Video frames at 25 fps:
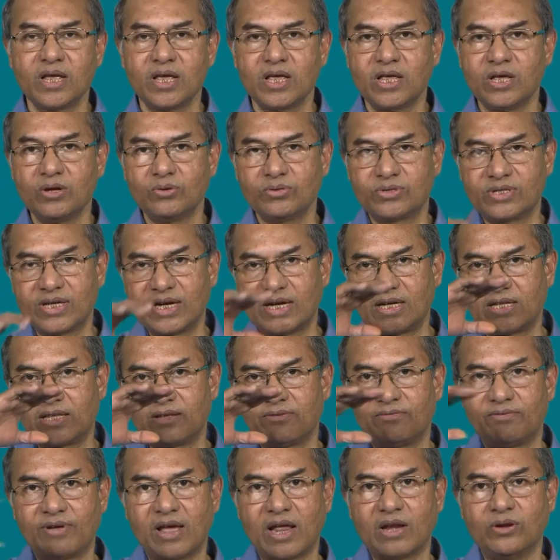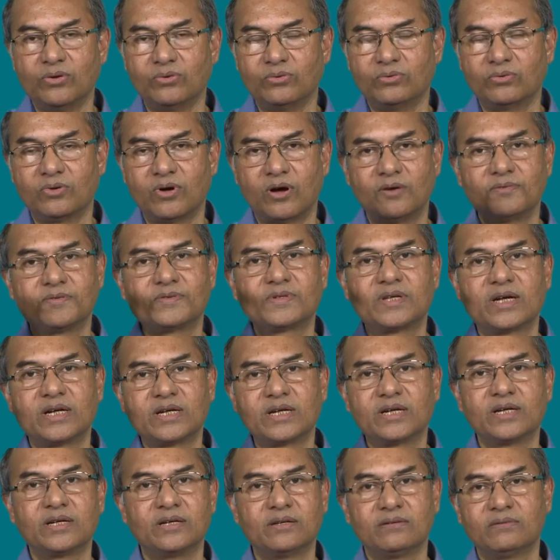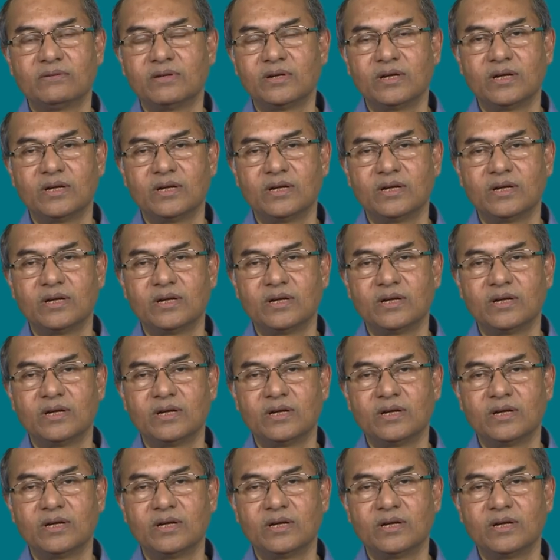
you set the value of certain